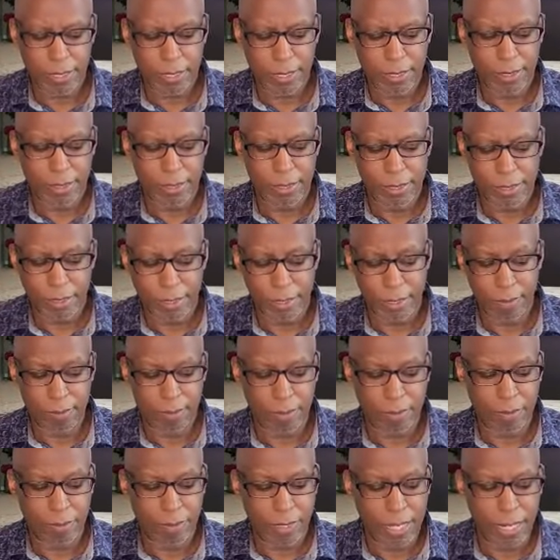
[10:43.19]
It is the
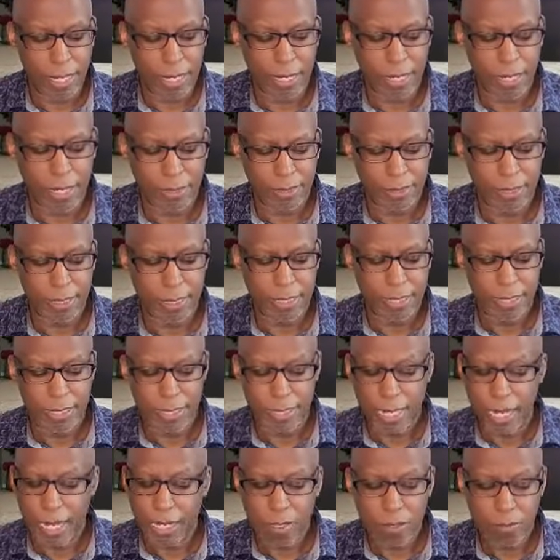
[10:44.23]
gift of God,
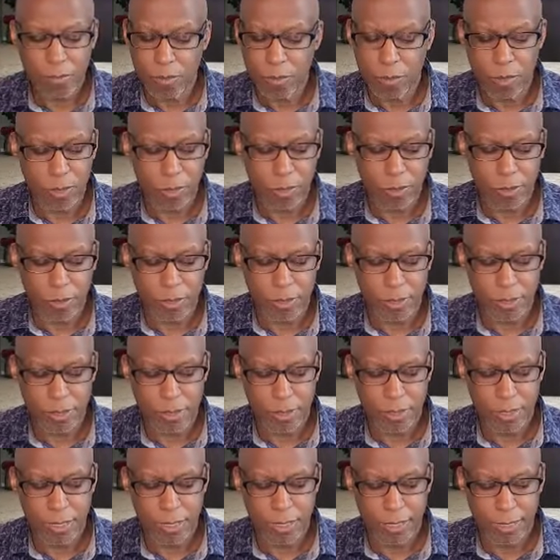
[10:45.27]
not of works,
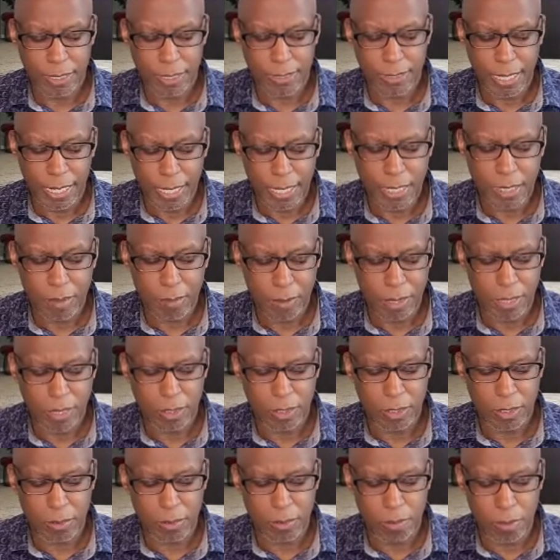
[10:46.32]
lest any man
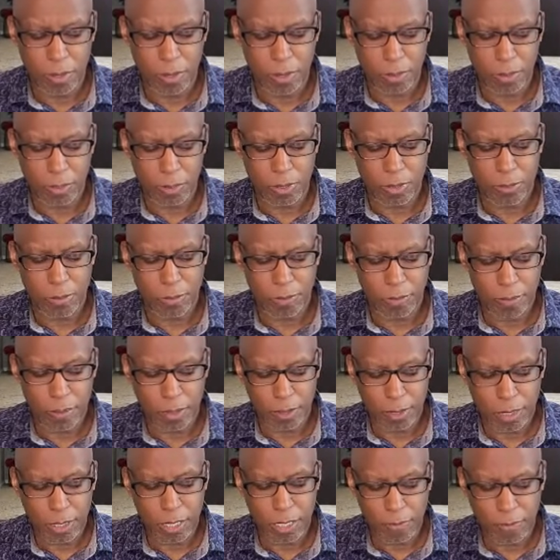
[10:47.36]
should boast.
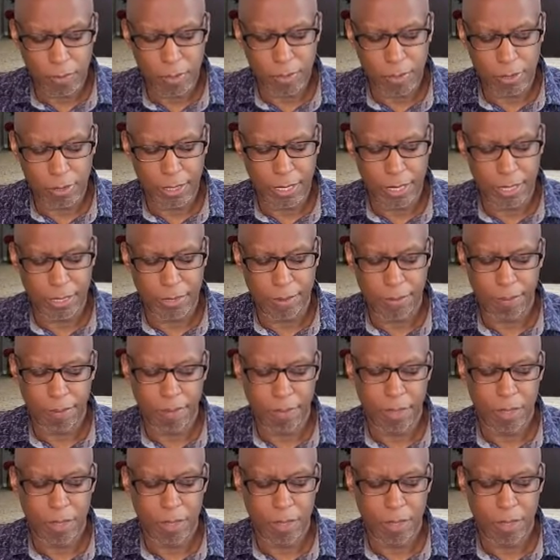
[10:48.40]
But look at verse 10.